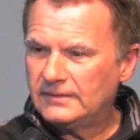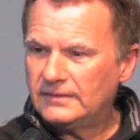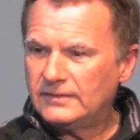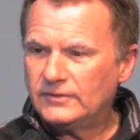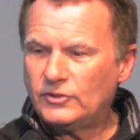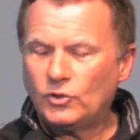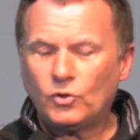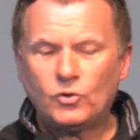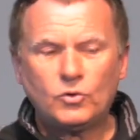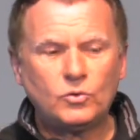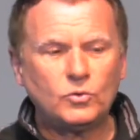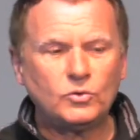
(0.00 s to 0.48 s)

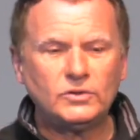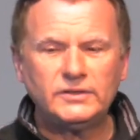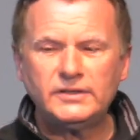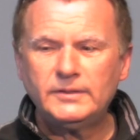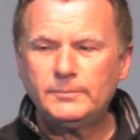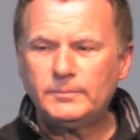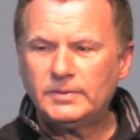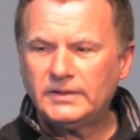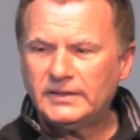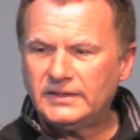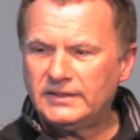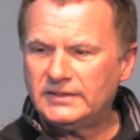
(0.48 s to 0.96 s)
The holy
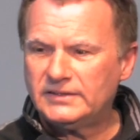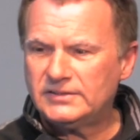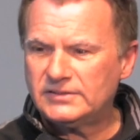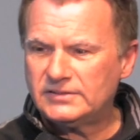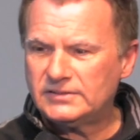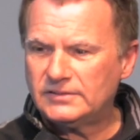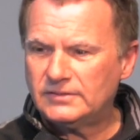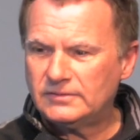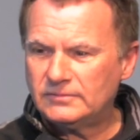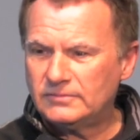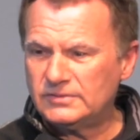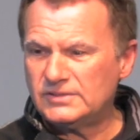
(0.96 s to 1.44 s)

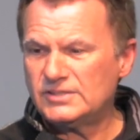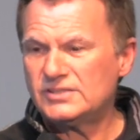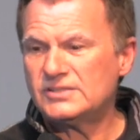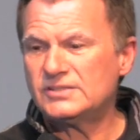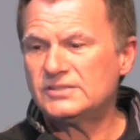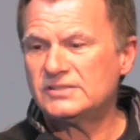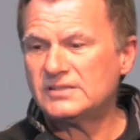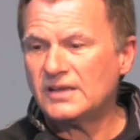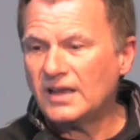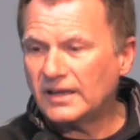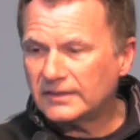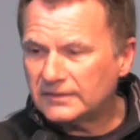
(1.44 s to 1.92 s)
place was
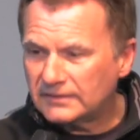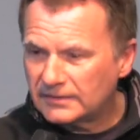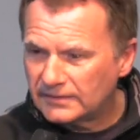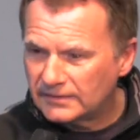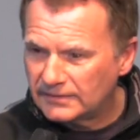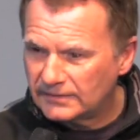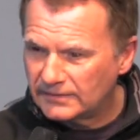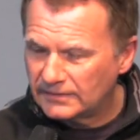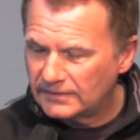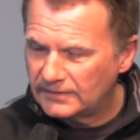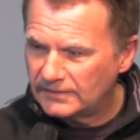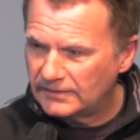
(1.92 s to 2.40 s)
shut
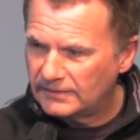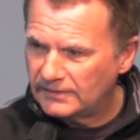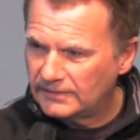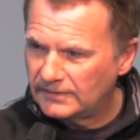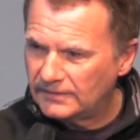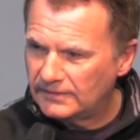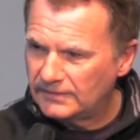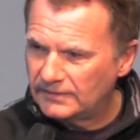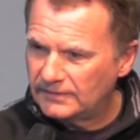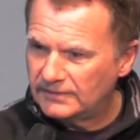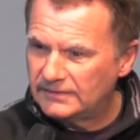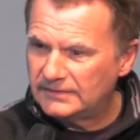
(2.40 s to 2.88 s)

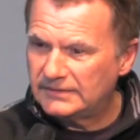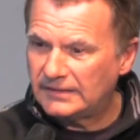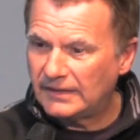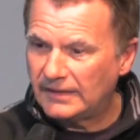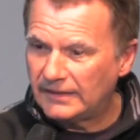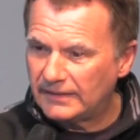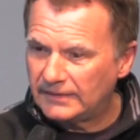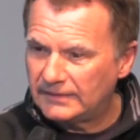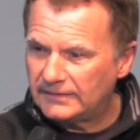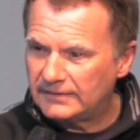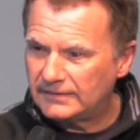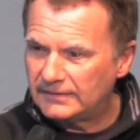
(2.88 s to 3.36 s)

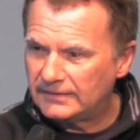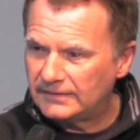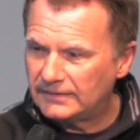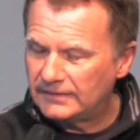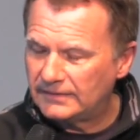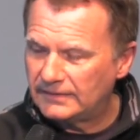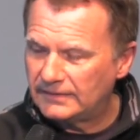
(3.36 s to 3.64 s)
tight.